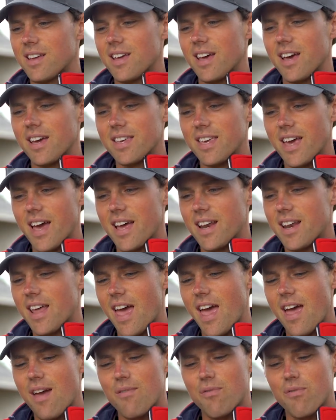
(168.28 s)
again,
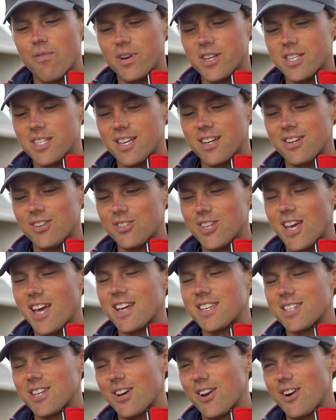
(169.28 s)
every single day
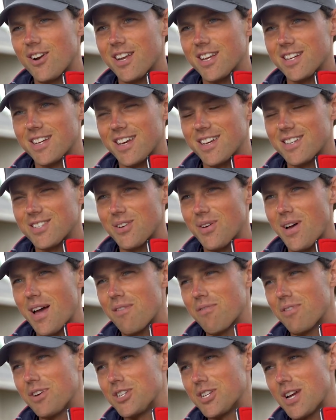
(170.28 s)
is a learning day. So
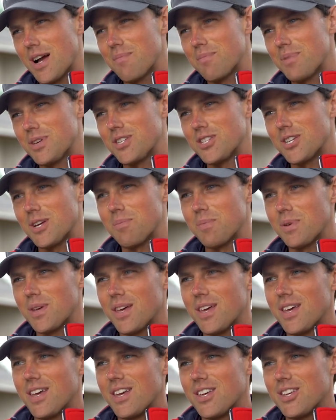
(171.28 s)
every championship,
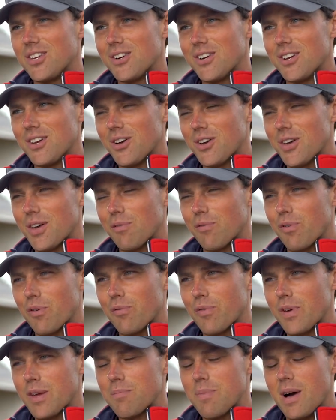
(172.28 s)
you're looking for
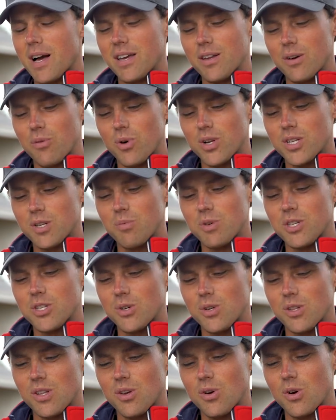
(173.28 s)
feedback. What did we
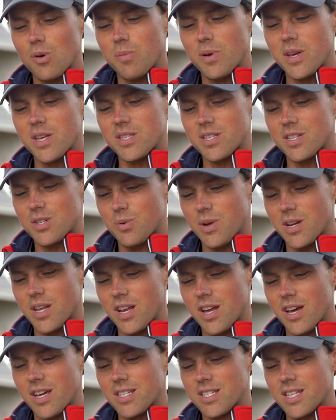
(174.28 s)
do at the Europeans in
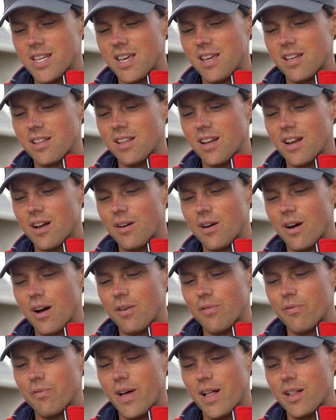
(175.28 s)
2019 that I
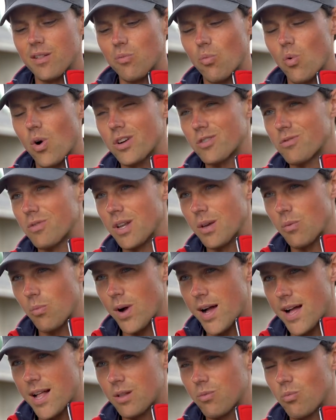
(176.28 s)
felt worked really
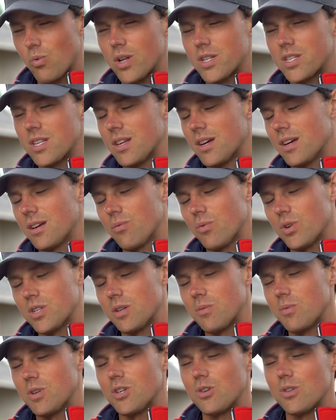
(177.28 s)
well? What
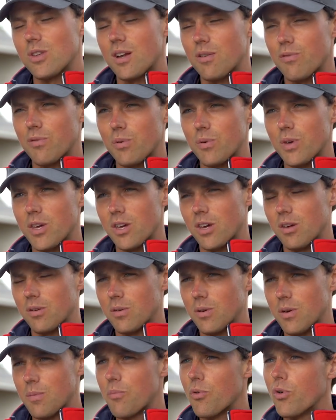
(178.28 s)
did we do that I feel we can
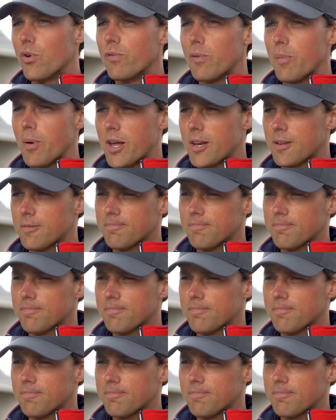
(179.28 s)
improve upon?